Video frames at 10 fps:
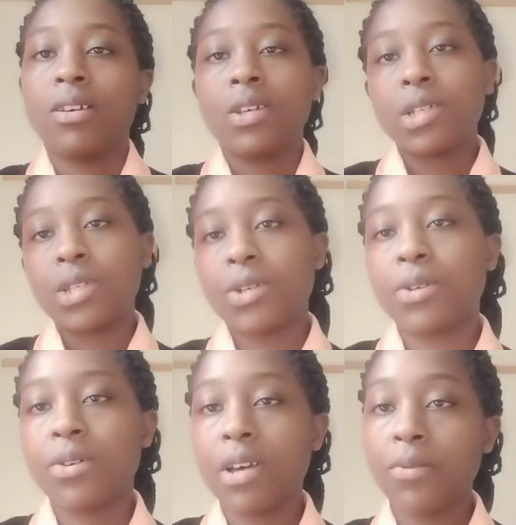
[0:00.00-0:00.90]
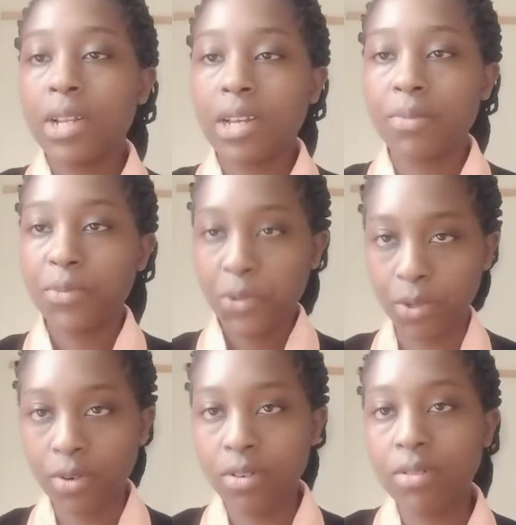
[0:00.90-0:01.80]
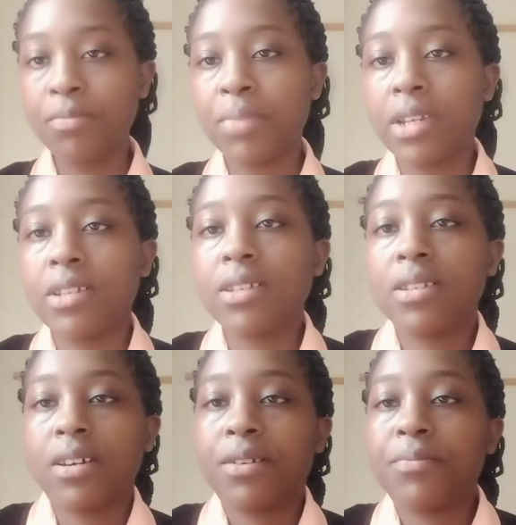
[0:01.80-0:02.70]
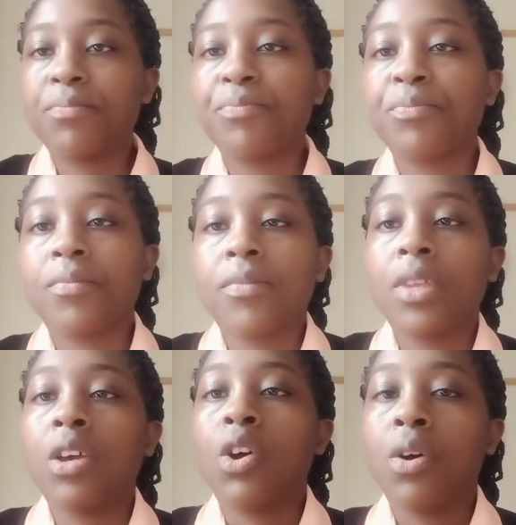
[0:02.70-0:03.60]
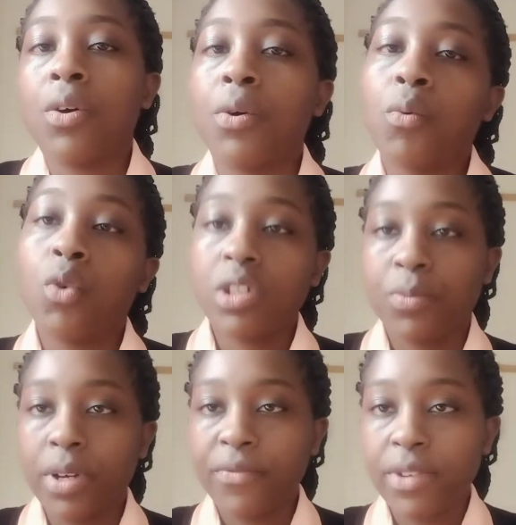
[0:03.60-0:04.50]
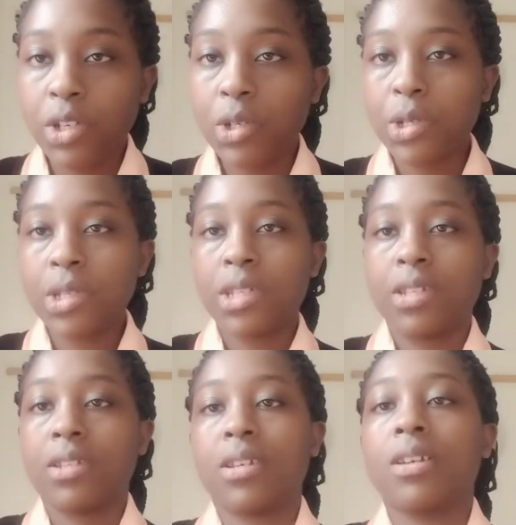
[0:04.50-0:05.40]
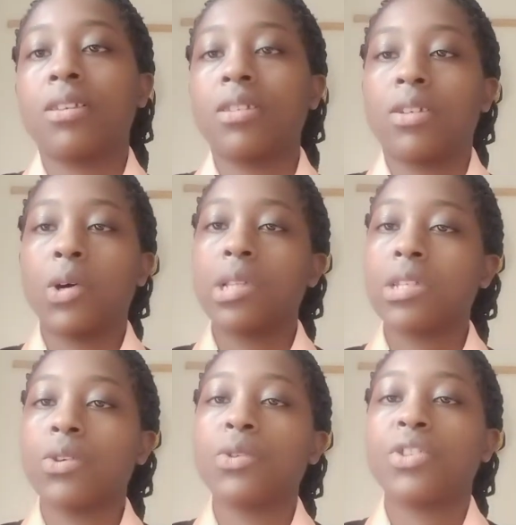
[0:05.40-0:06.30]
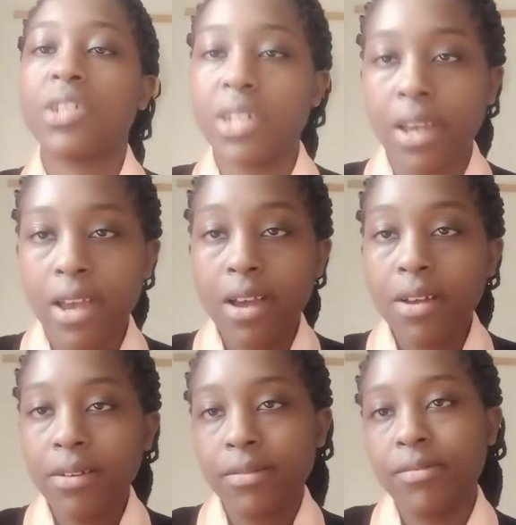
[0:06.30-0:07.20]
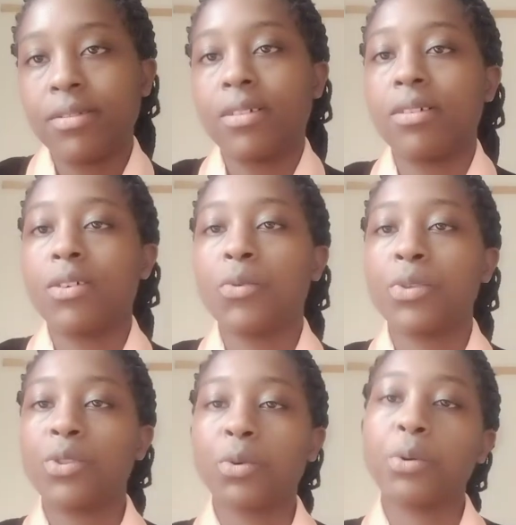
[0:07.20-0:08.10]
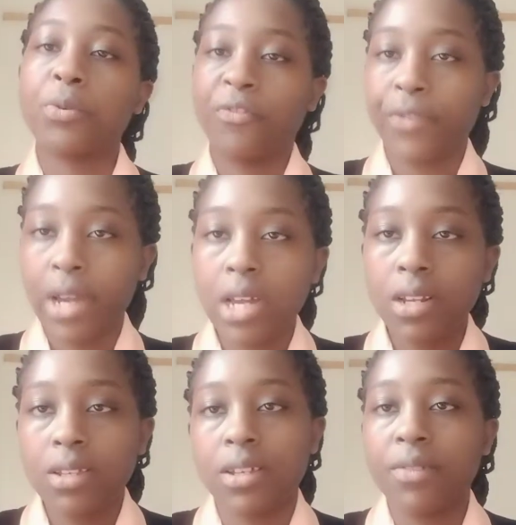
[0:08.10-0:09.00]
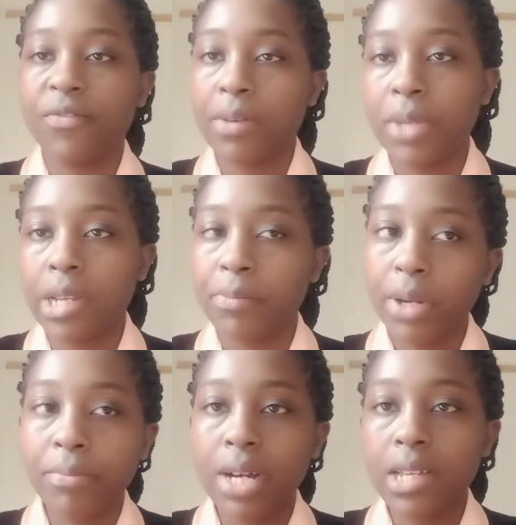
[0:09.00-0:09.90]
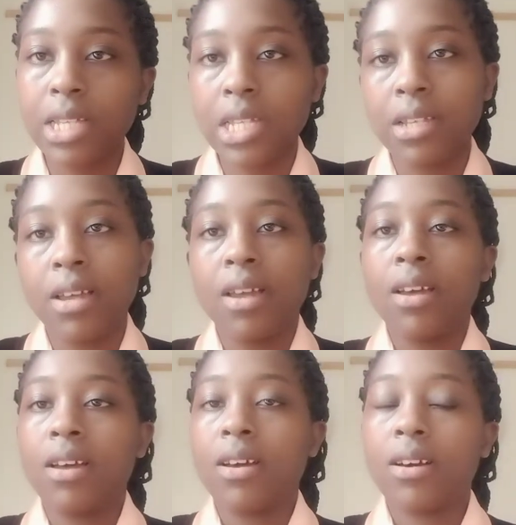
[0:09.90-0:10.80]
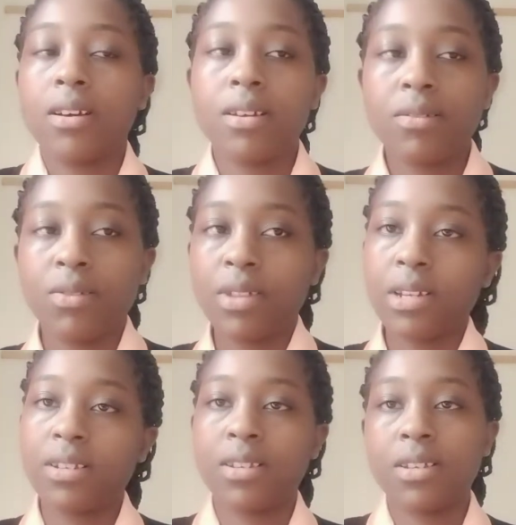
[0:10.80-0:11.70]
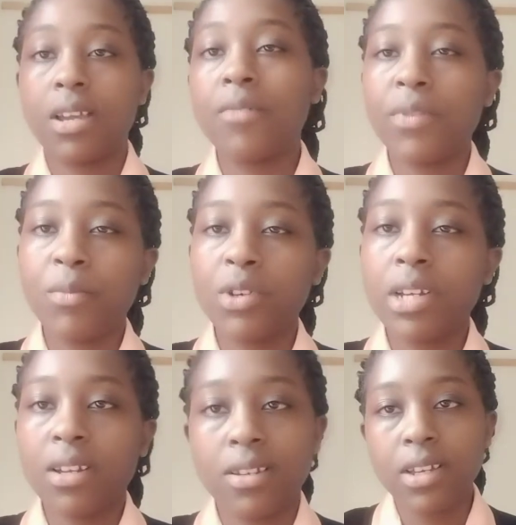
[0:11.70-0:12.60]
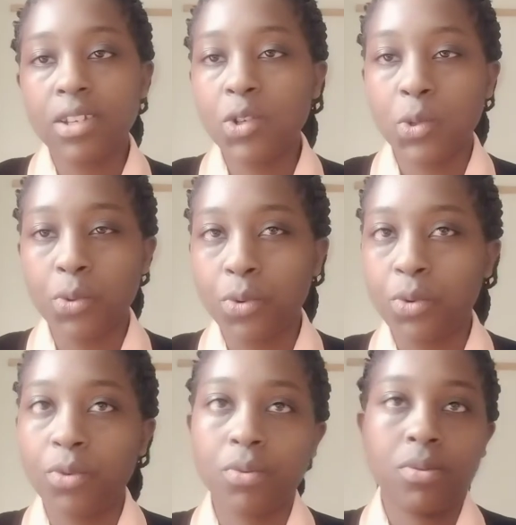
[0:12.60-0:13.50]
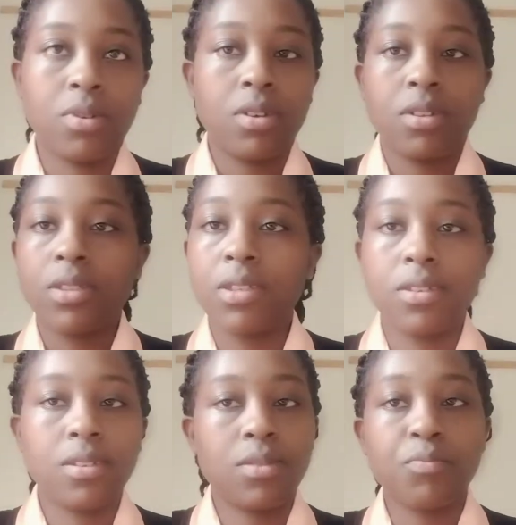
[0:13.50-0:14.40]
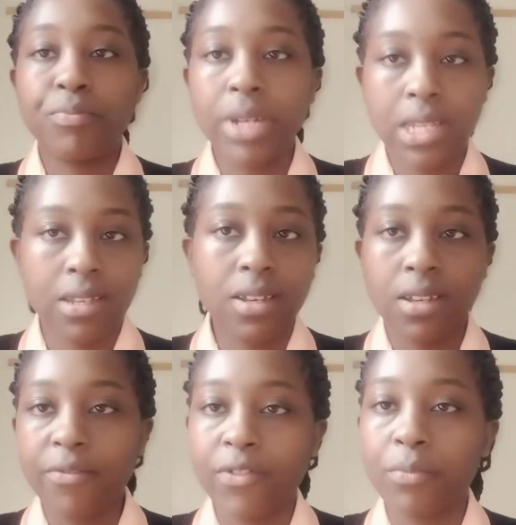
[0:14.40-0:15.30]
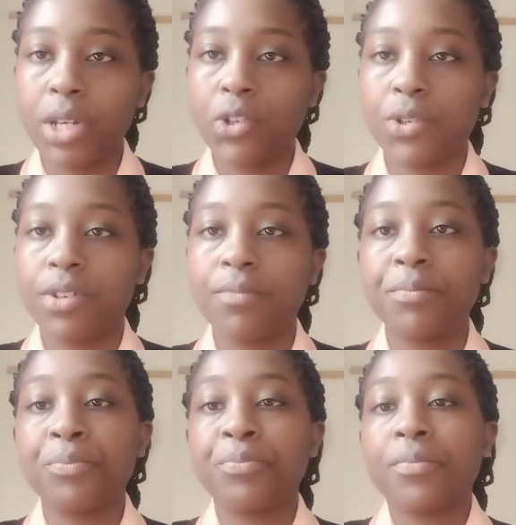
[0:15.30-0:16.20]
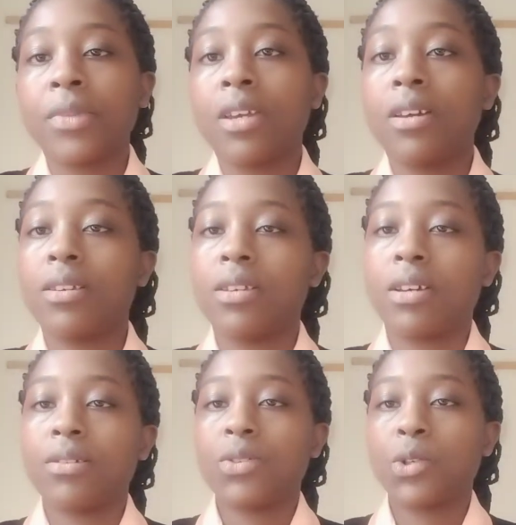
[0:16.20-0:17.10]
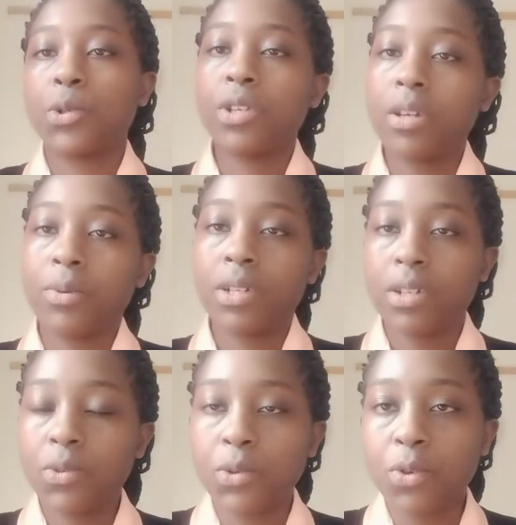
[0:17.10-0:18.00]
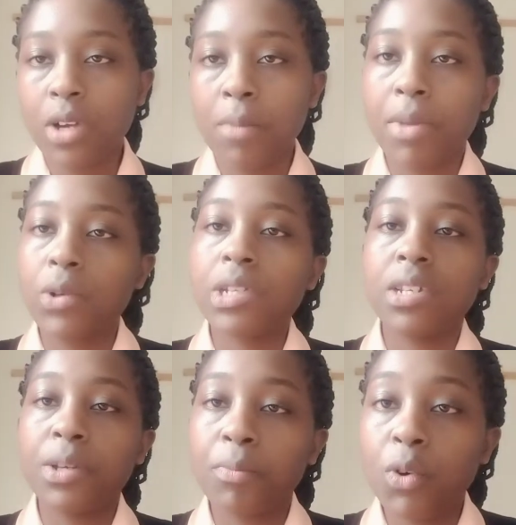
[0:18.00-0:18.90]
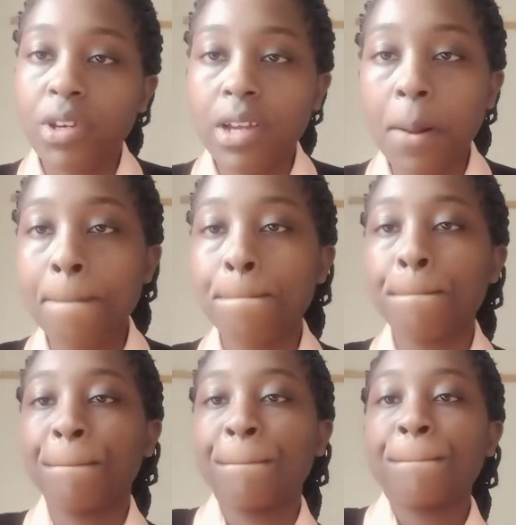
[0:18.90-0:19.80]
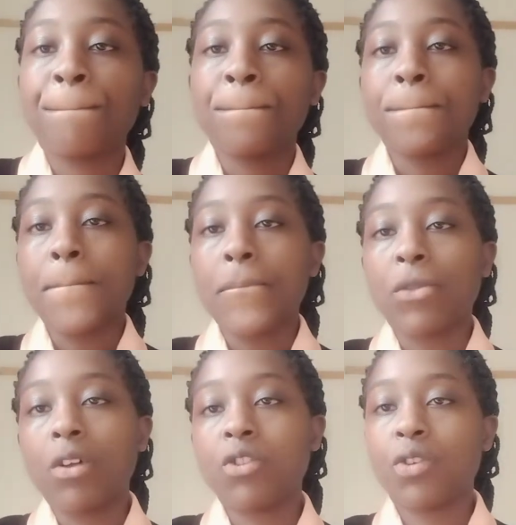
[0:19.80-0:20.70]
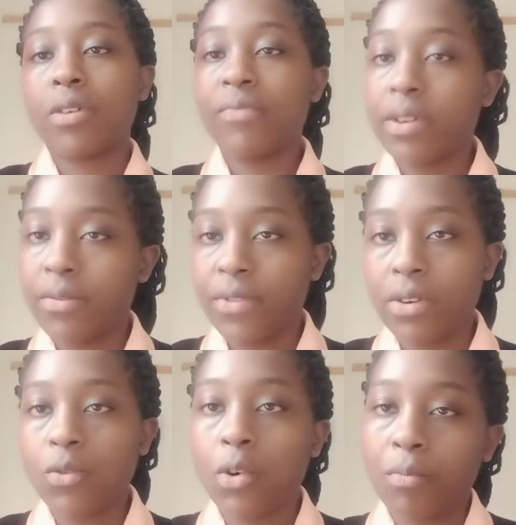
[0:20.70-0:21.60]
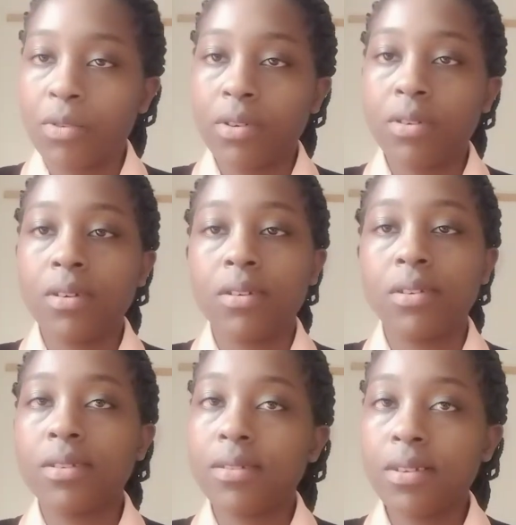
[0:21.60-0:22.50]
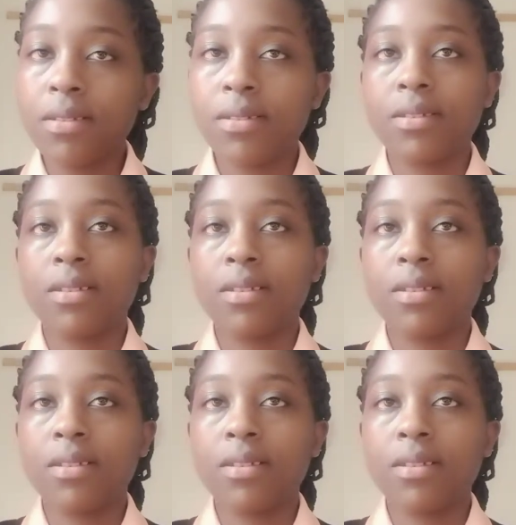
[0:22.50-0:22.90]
So I welcome you all. Please watch my videos and also share with your friends and family members so that everybody can to know this basic information. And so today I want us to talk about pneumonia, also a very, very common disease